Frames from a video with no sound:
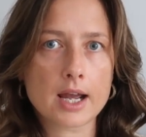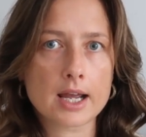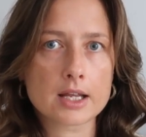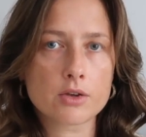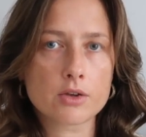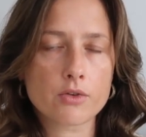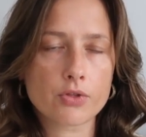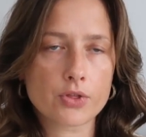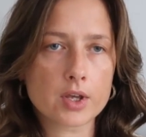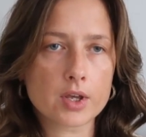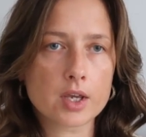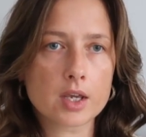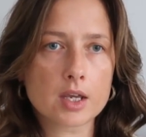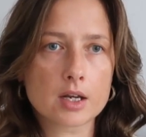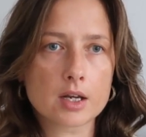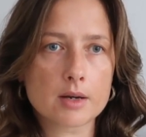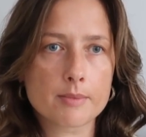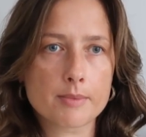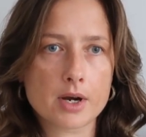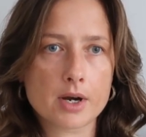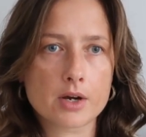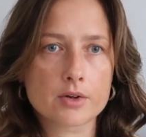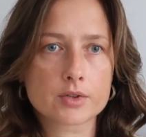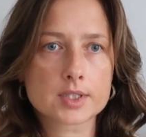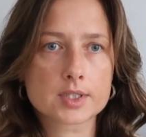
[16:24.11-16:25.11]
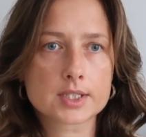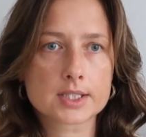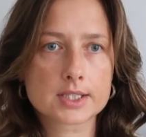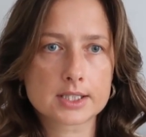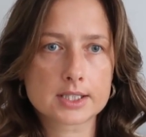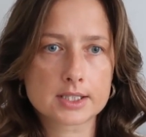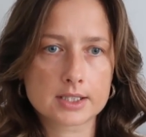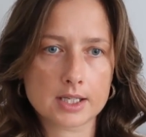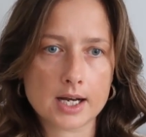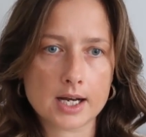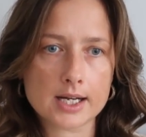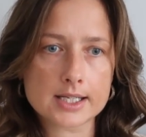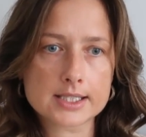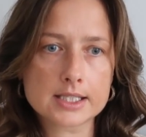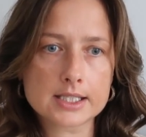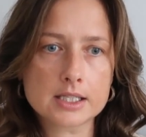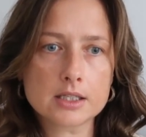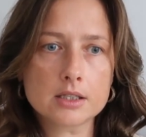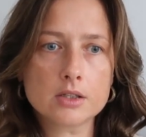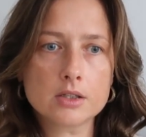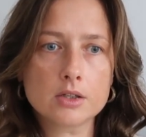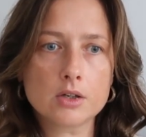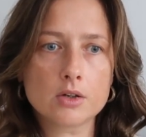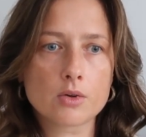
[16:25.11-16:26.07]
and you're thinking about studying,